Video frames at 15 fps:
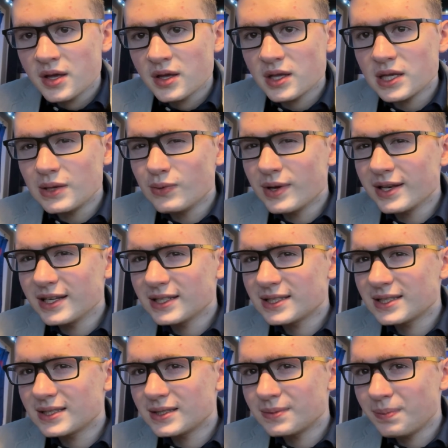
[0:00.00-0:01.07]
you can
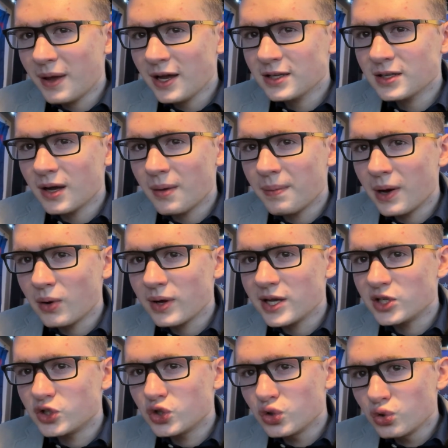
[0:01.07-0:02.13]
expect about
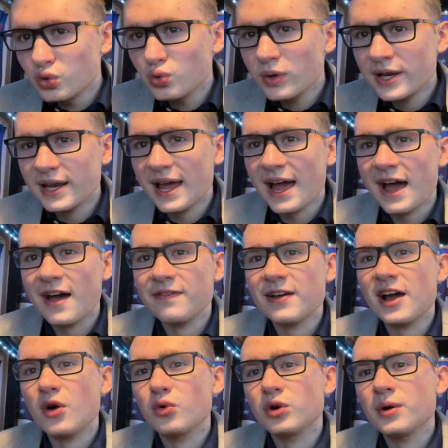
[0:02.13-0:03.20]
a 2.5
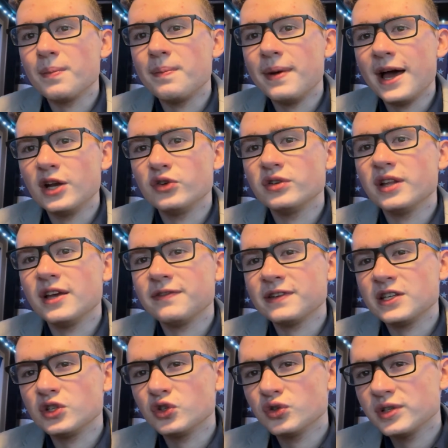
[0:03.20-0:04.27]
hour battery life
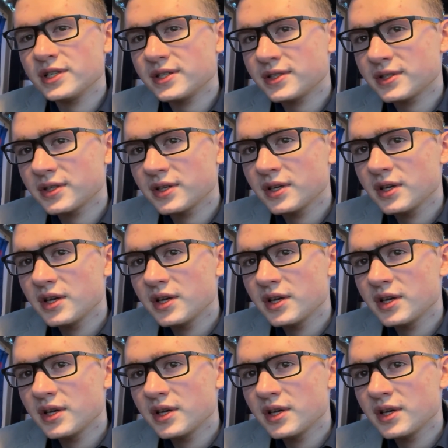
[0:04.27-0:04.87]
increase.